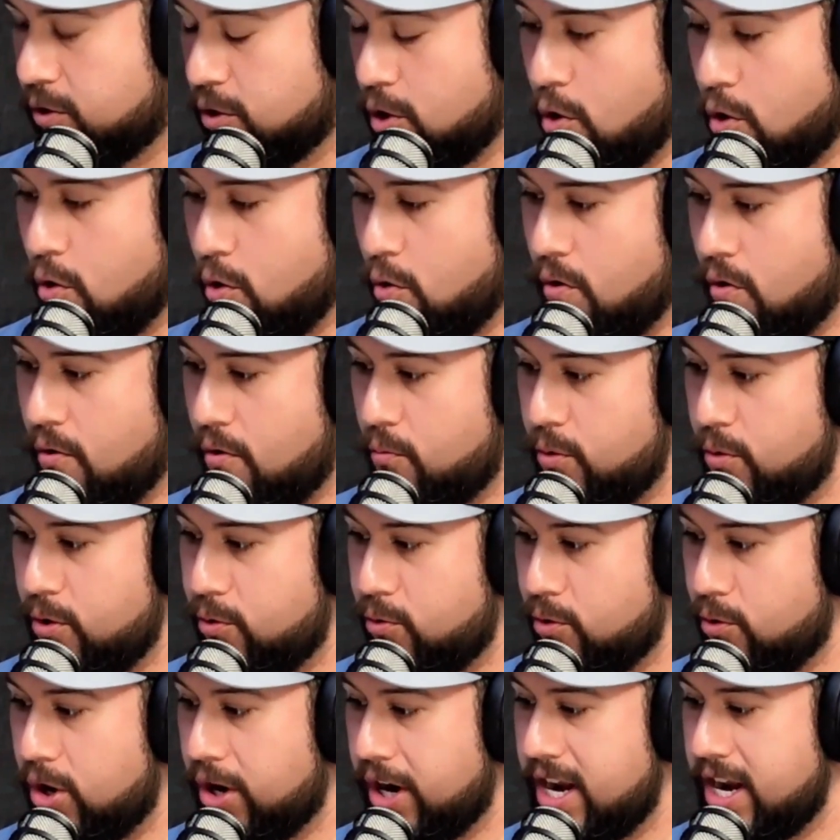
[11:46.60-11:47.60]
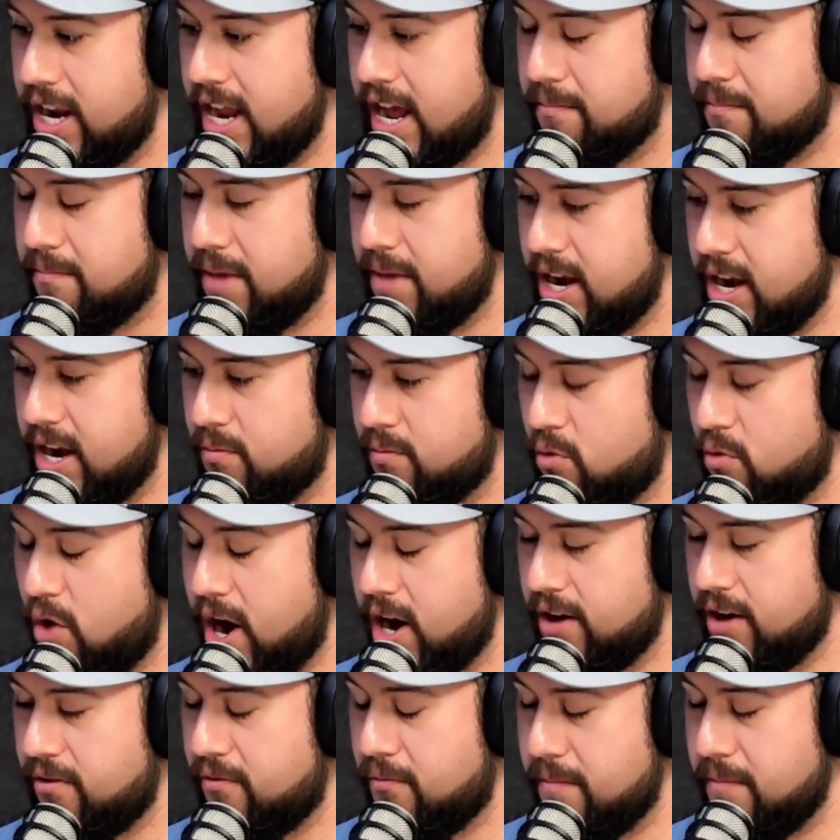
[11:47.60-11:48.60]
so we were looking at medium
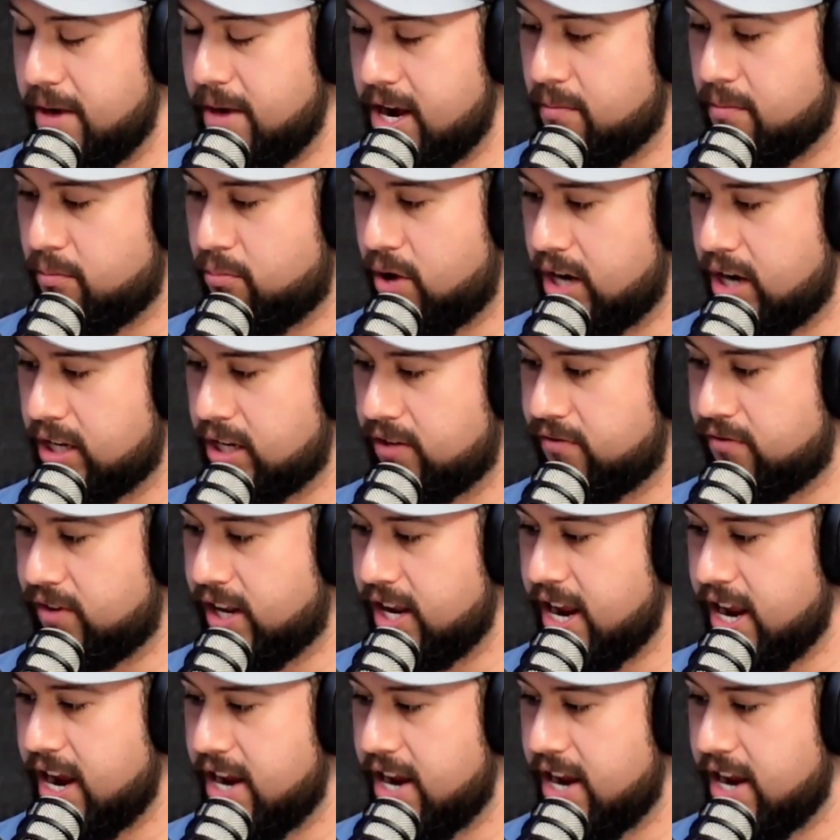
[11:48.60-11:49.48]
right medium price for